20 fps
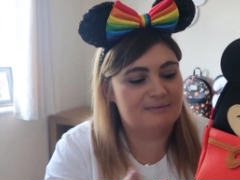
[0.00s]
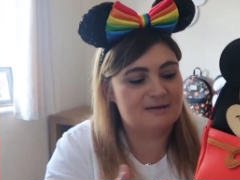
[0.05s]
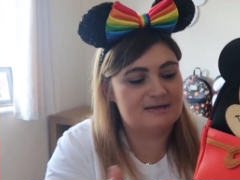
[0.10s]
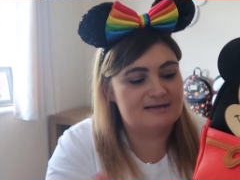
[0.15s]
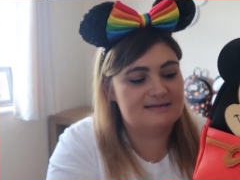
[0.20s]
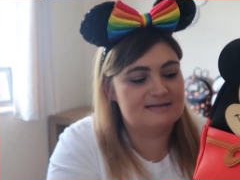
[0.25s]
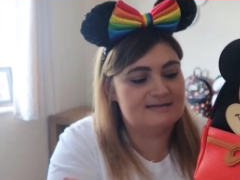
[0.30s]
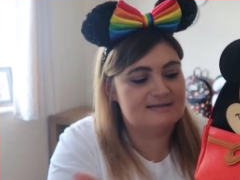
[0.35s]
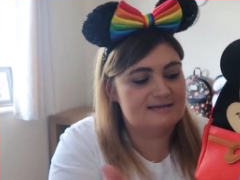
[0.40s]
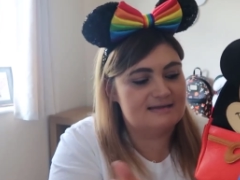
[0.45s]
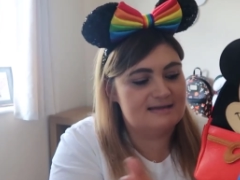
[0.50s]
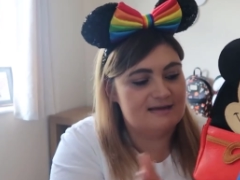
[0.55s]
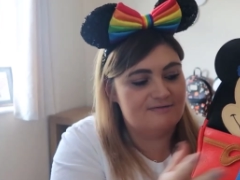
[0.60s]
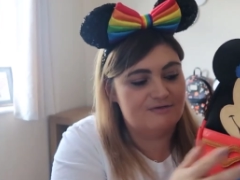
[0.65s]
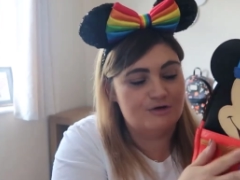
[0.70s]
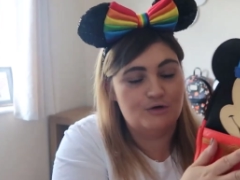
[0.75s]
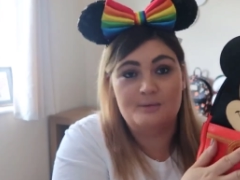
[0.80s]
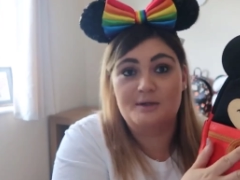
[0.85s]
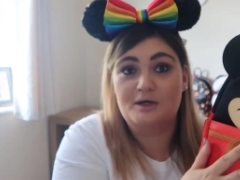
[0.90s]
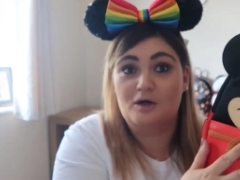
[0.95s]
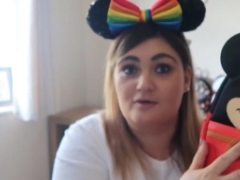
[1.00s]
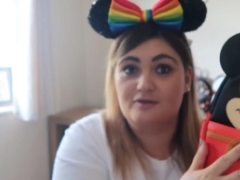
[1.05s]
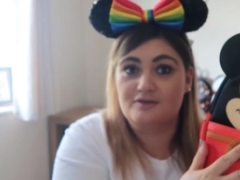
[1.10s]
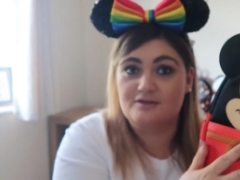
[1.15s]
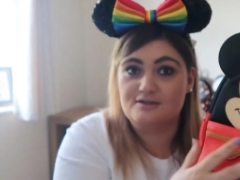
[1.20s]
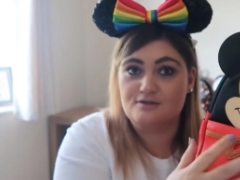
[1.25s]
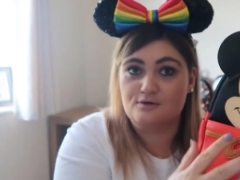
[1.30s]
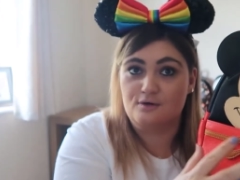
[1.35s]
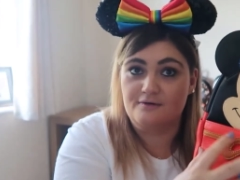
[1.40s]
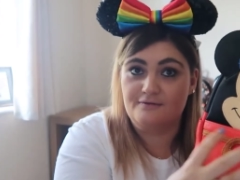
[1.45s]
because they've normally got
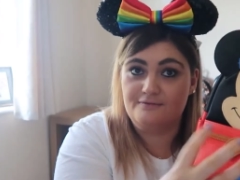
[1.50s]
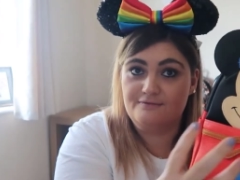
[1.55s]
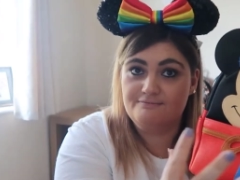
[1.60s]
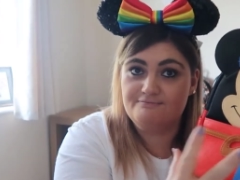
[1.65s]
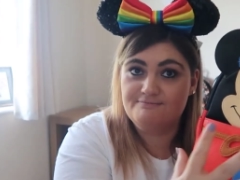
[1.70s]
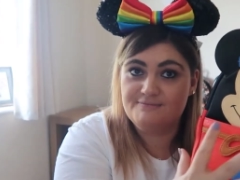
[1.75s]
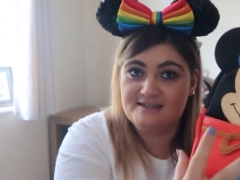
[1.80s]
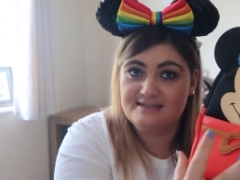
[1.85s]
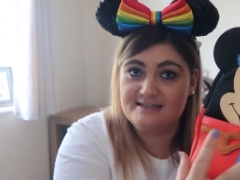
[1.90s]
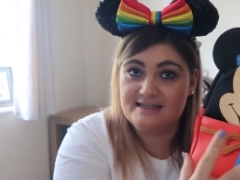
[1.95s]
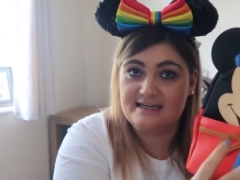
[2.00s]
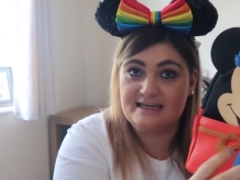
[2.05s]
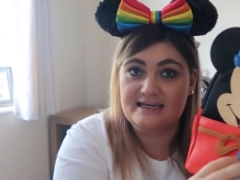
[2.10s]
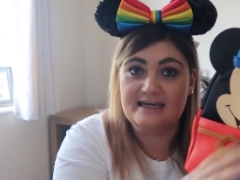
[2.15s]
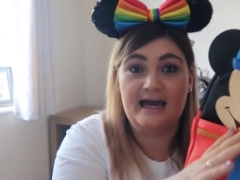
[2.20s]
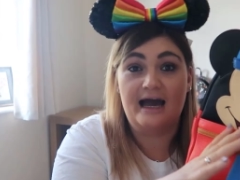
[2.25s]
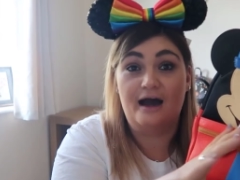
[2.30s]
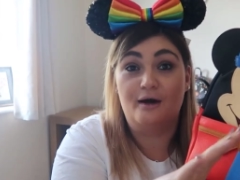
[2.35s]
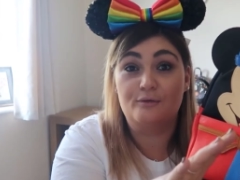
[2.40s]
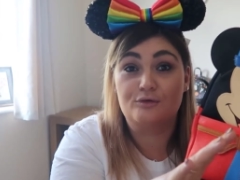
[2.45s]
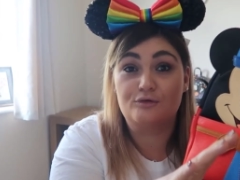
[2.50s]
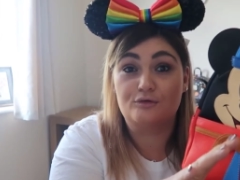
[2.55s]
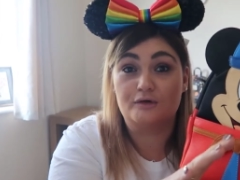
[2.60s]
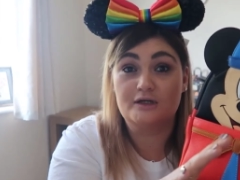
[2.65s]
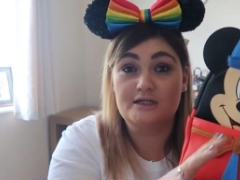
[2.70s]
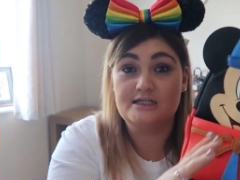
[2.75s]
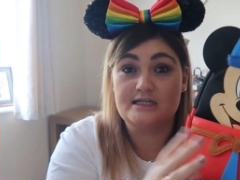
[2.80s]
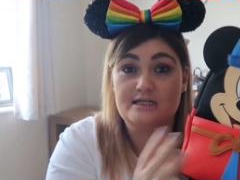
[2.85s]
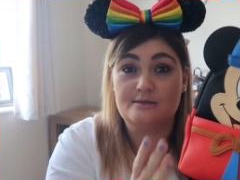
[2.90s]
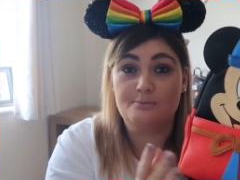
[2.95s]
the sort of sticky out
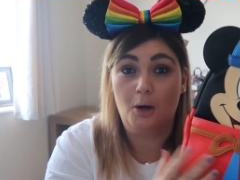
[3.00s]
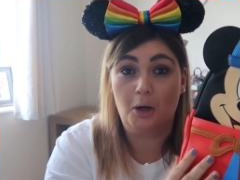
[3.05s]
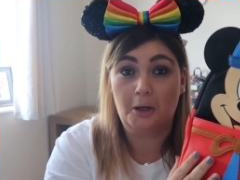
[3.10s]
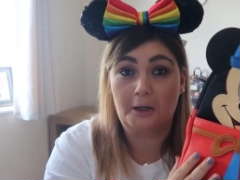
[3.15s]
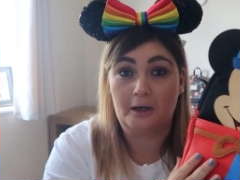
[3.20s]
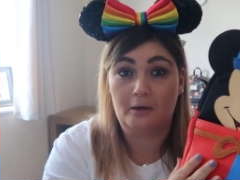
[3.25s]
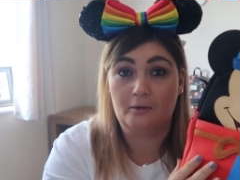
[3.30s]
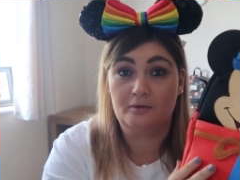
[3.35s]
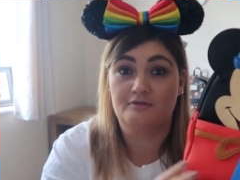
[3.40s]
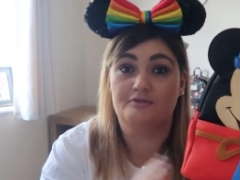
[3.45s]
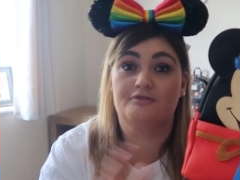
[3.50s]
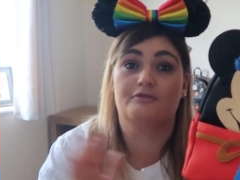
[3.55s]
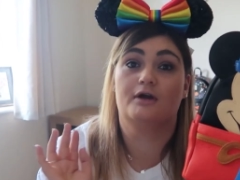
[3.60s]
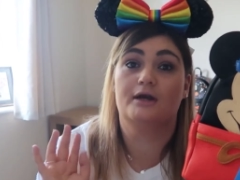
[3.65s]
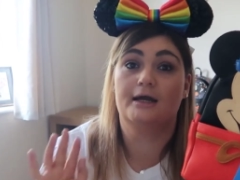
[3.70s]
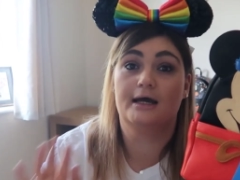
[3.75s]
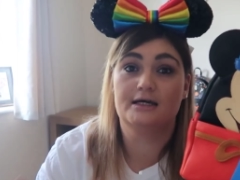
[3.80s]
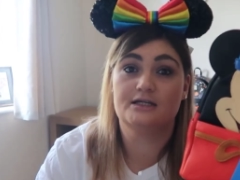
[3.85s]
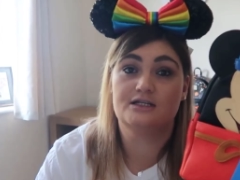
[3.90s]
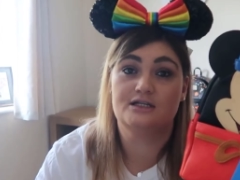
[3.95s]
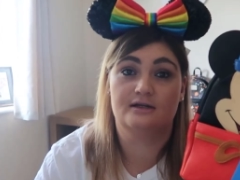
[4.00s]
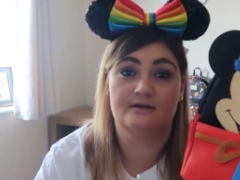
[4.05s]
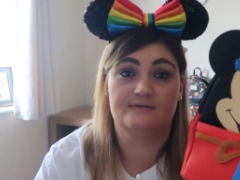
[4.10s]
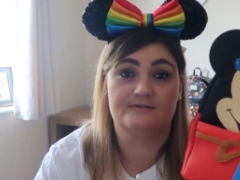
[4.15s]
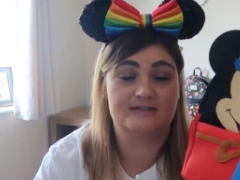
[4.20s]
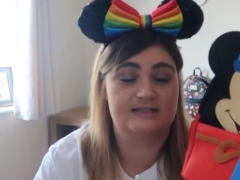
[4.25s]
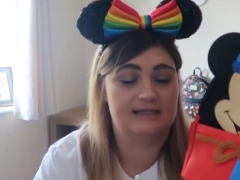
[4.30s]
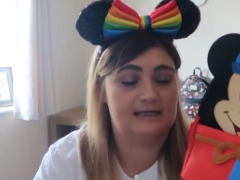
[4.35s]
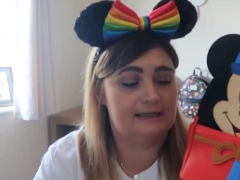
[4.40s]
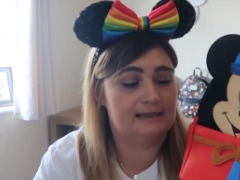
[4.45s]
3D pocket on the front, as you'd have
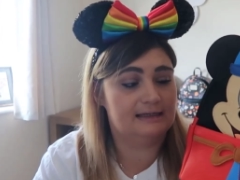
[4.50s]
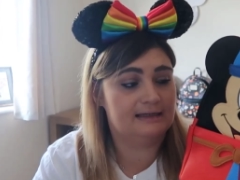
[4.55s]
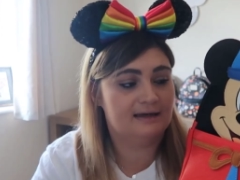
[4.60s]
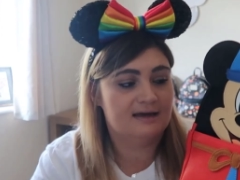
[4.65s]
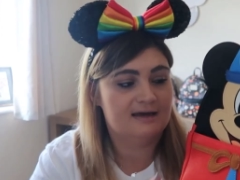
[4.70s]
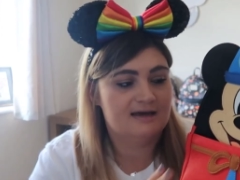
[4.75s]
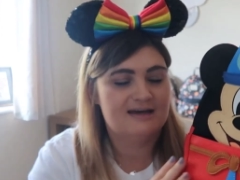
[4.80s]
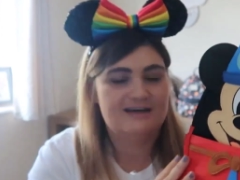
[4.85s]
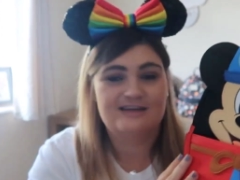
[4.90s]
seen.